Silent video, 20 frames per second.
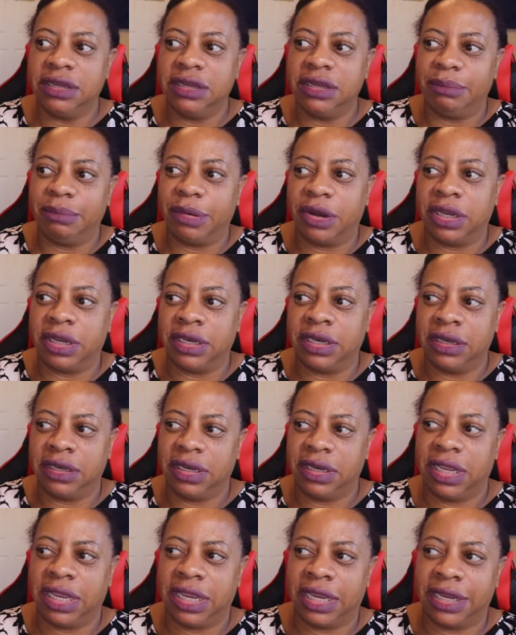
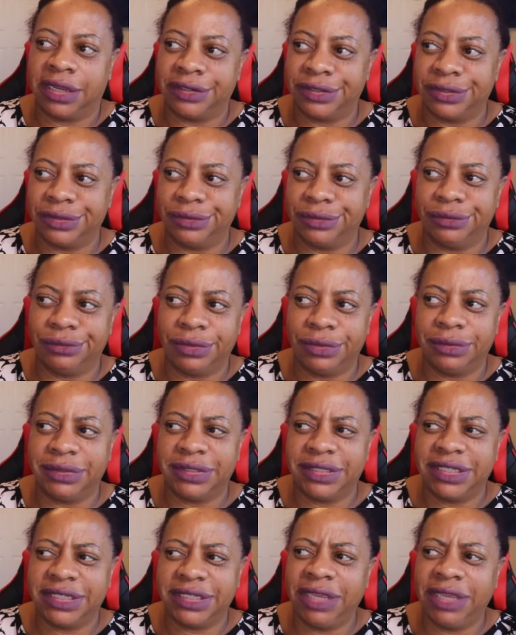Bodden, and we
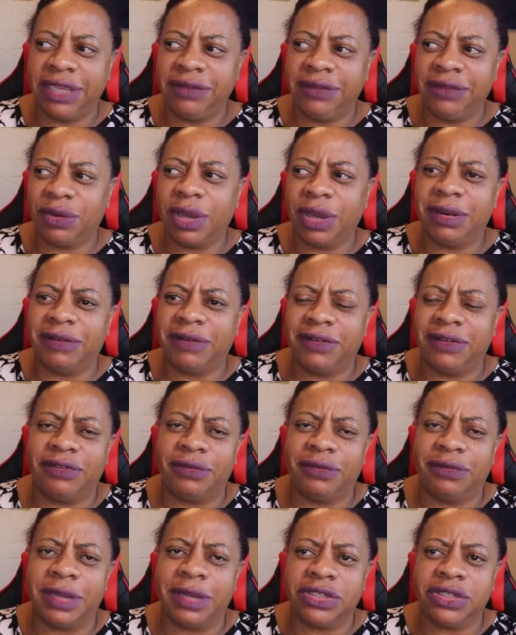received quite a bit of
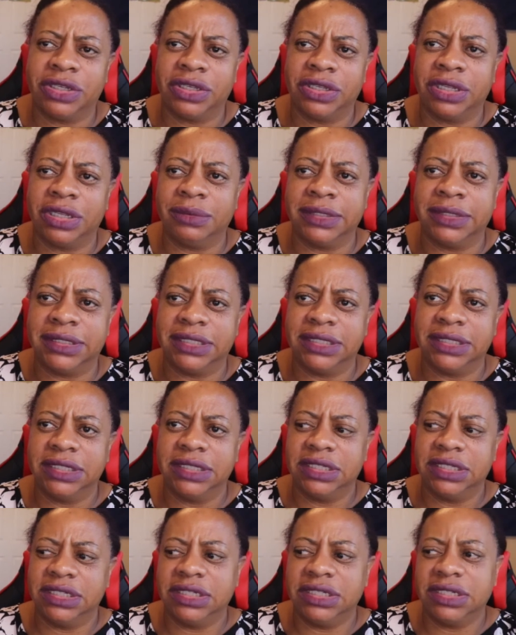information that was
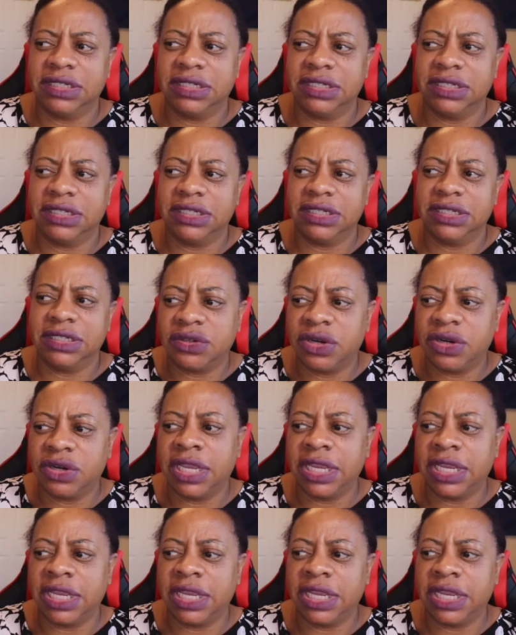concerning.